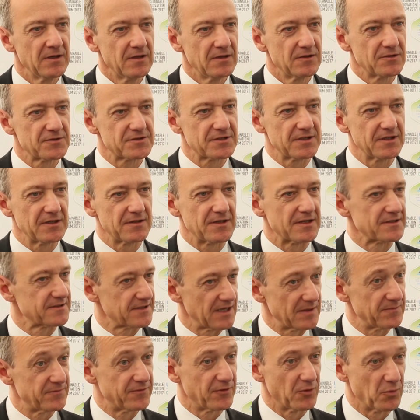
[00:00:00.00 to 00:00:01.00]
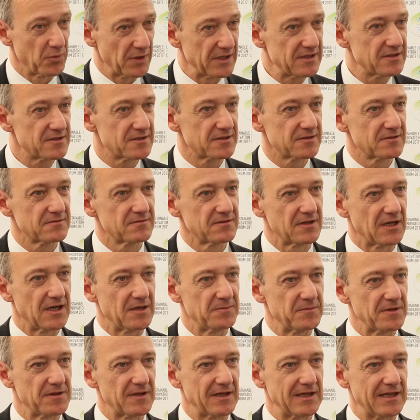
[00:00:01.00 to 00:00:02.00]
You see the same for wind.
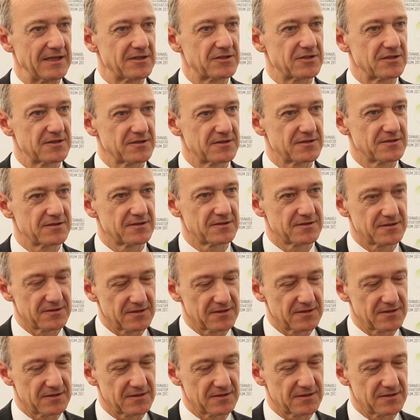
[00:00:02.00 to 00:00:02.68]
In the latest